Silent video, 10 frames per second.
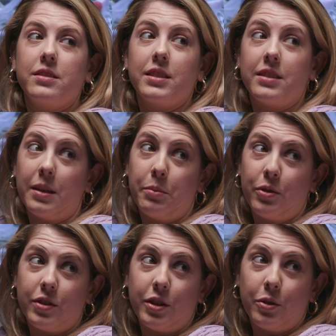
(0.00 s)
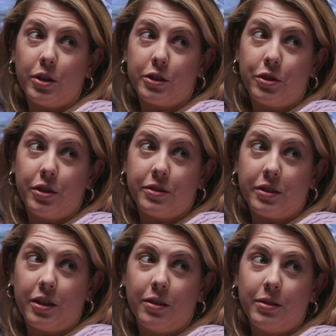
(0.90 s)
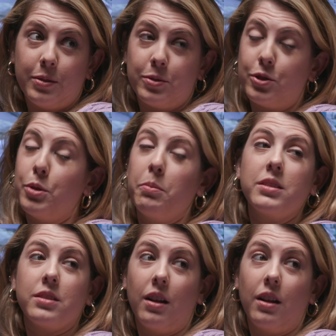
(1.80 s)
since I moved to New York 2 years ago. It was 2 months